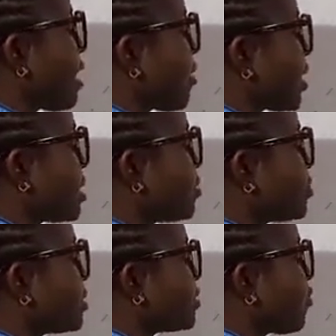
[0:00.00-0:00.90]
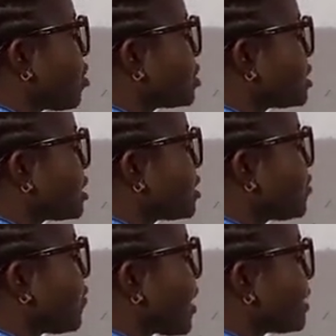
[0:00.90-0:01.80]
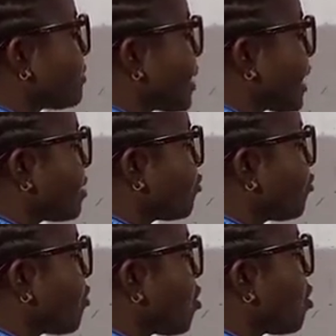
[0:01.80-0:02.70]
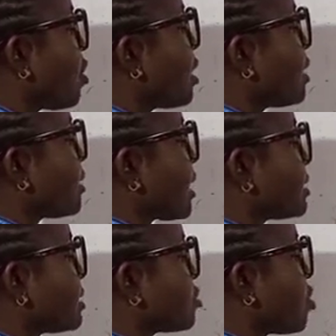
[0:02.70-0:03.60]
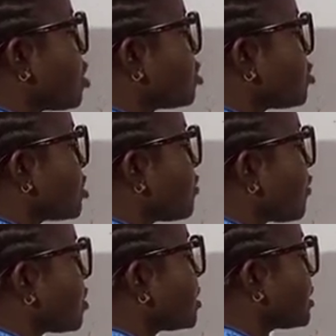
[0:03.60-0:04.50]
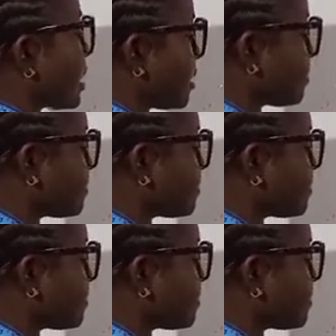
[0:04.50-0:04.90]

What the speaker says: our hip is 40 divided by 4. That is going to give us 10.